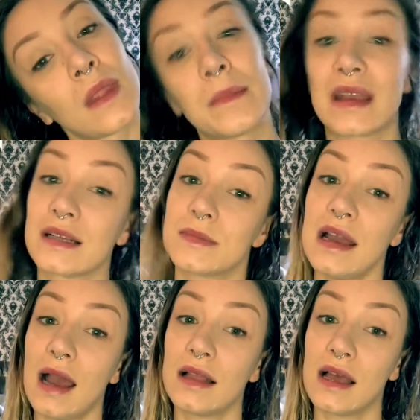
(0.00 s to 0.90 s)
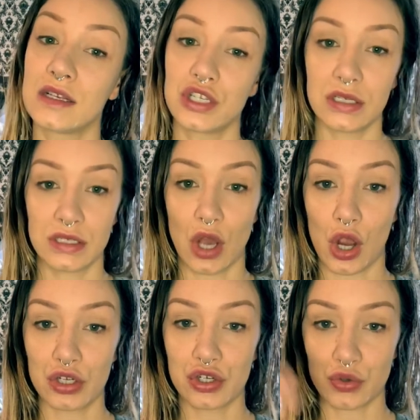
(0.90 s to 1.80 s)
because my eyelashes
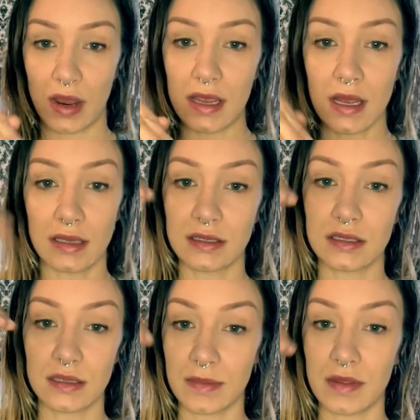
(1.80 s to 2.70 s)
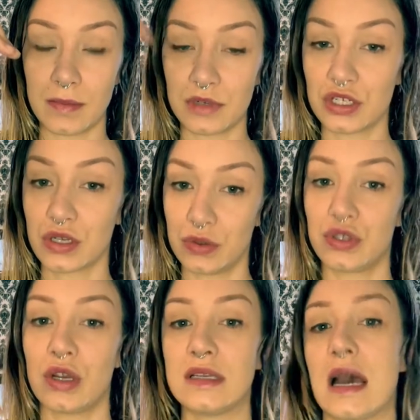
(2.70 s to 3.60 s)
are straight and some of them just go straight